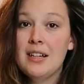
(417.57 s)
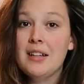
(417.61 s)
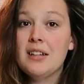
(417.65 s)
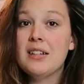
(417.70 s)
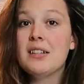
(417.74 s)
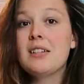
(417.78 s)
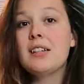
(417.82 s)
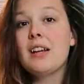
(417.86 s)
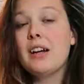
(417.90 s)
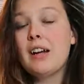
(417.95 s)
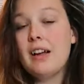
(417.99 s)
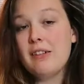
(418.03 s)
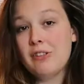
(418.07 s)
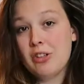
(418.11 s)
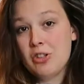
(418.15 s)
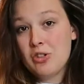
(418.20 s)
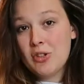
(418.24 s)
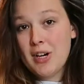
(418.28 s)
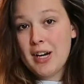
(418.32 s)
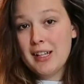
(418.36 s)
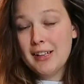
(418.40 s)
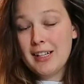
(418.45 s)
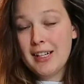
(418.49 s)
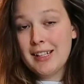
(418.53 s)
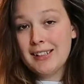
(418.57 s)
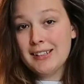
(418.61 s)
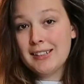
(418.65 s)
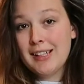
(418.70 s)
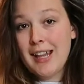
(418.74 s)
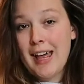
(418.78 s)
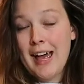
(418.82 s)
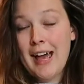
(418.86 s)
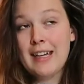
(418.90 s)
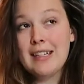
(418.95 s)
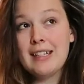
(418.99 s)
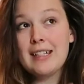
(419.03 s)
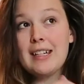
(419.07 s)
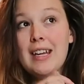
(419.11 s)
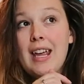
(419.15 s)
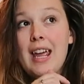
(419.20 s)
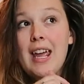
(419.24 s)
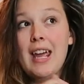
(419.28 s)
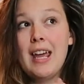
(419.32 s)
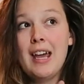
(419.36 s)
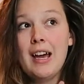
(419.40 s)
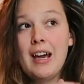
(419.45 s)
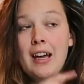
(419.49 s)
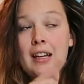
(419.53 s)
So now I have to dry lax that
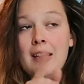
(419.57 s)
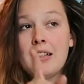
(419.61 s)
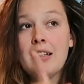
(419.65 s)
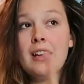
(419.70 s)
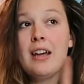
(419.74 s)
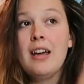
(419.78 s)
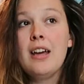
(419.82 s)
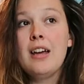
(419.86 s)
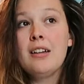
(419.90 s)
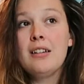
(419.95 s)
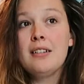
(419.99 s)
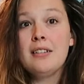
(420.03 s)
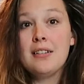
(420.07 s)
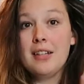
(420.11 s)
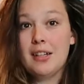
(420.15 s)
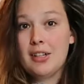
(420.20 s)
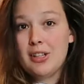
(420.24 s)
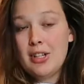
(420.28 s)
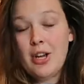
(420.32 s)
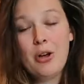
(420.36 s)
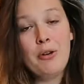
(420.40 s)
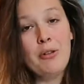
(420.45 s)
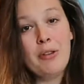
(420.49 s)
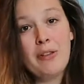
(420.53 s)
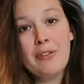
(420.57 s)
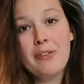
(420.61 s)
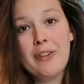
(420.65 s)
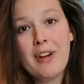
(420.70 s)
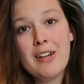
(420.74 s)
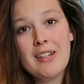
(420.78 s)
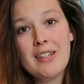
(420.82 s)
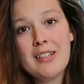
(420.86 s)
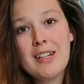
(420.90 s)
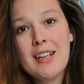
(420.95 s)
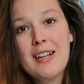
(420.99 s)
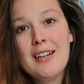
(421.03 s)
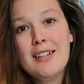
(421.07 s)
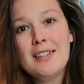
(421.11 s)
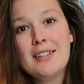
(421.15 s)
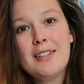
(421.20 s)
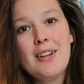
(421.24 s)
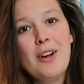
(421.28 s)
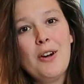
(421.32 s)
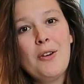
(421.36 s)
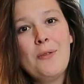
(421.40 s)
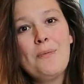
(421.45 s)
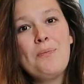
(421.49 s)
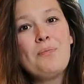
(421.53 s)
and silicone the front.
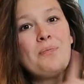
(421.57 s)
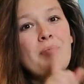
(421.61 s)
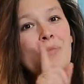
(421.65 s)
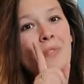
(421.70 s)
So